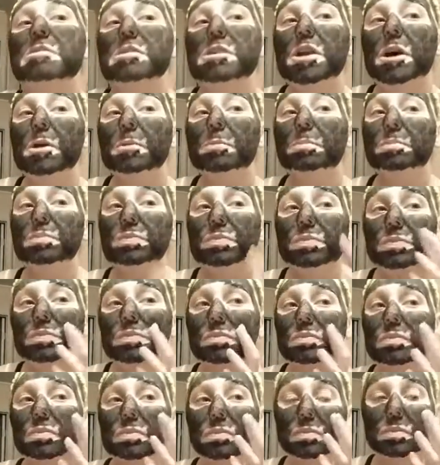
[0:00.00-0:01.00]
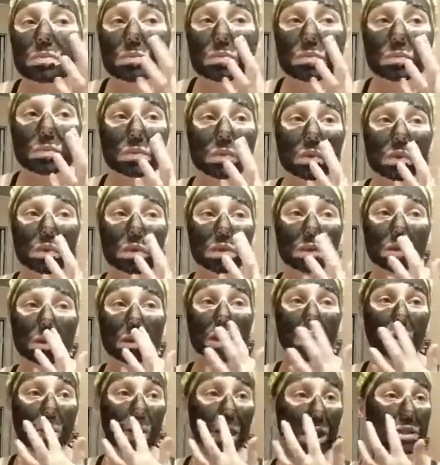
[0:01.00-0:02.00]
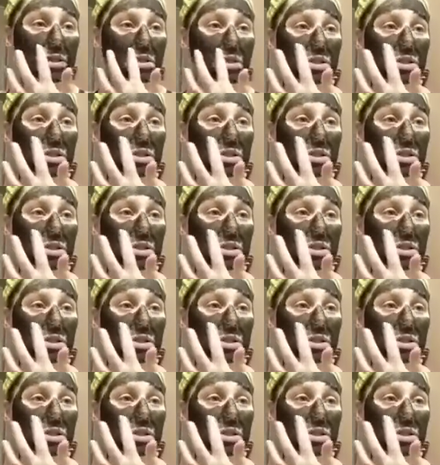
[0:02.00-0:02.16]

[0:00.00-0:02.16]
Nope. Okay,